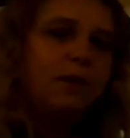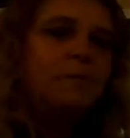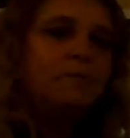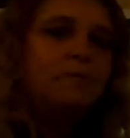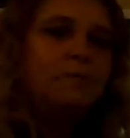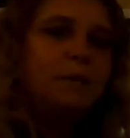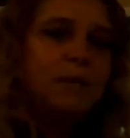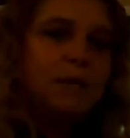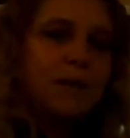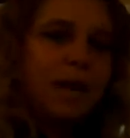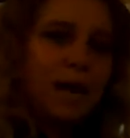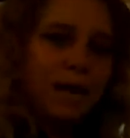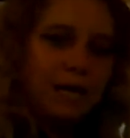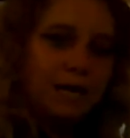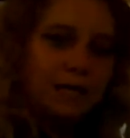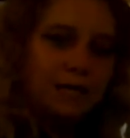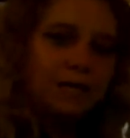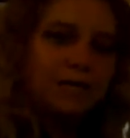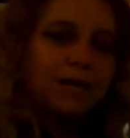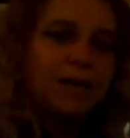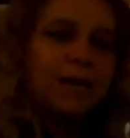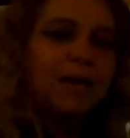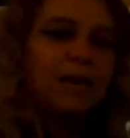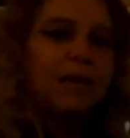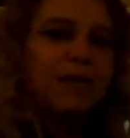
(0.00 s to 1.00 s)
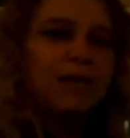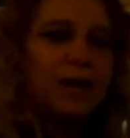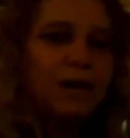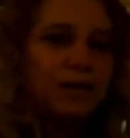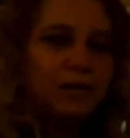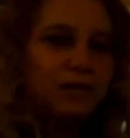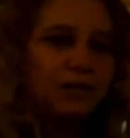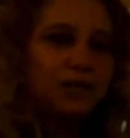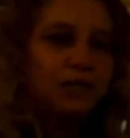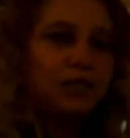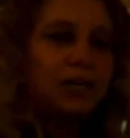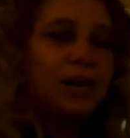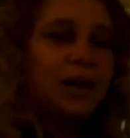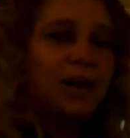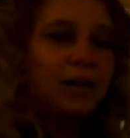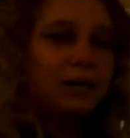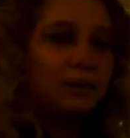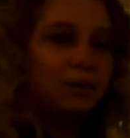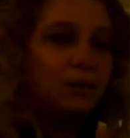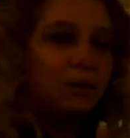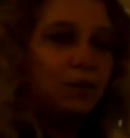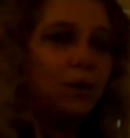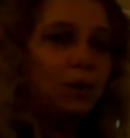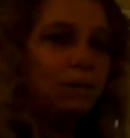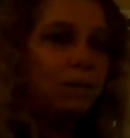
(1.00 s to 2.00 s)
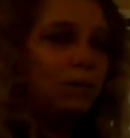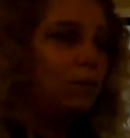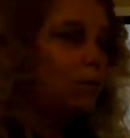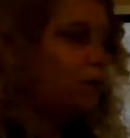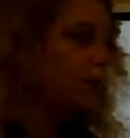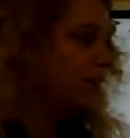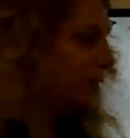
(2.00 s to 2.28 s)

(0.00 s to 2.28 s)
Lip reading: Beyonce. Yes, she has 1 more